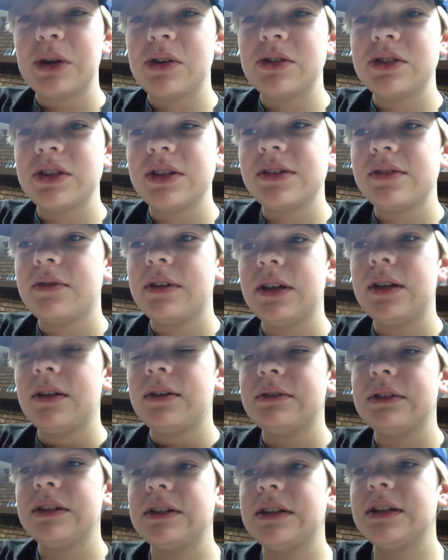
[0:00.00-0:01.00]
you enjoyed the video.
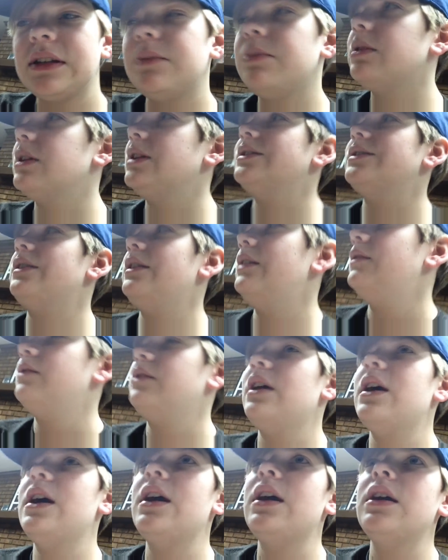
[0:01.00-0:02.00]
If you did, please leave a
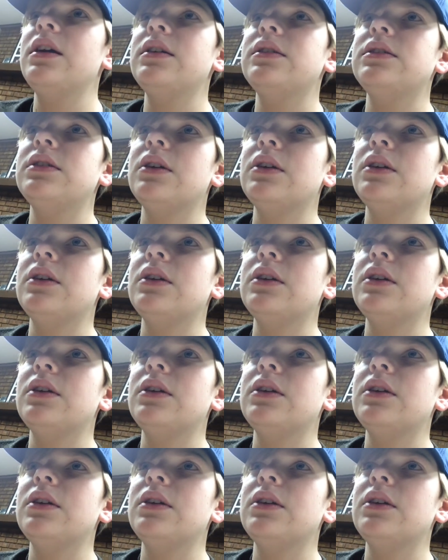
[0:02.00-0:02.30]
like,